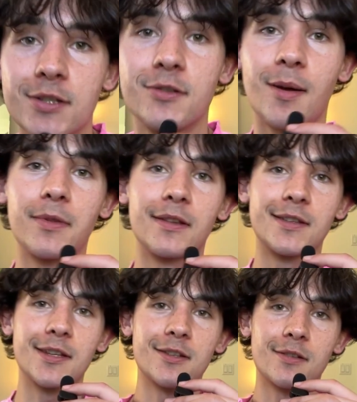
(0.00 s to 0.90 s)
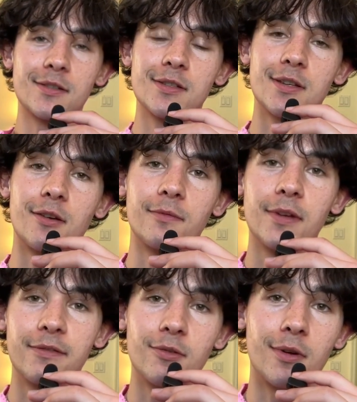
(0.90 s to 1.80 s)
dropped these t-shirts, so
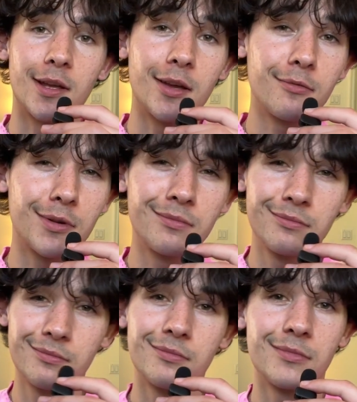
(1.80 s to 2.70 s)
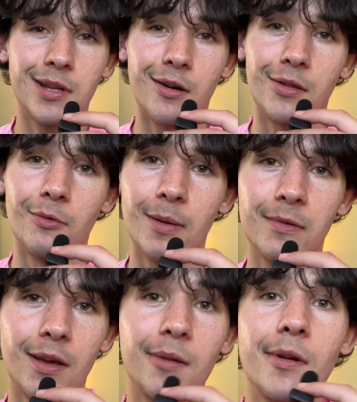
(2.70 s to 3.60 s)
if you want to get one, they're on the
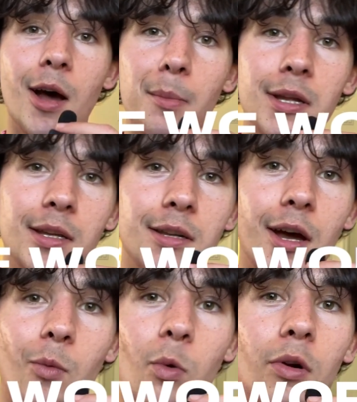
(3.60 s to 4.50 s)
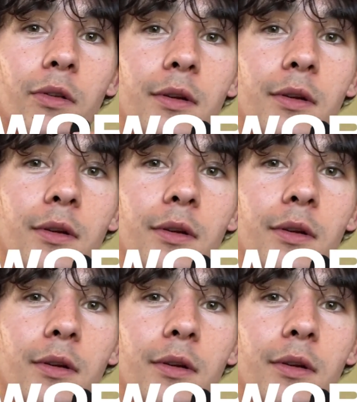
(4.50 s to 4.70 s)
website omnee.world.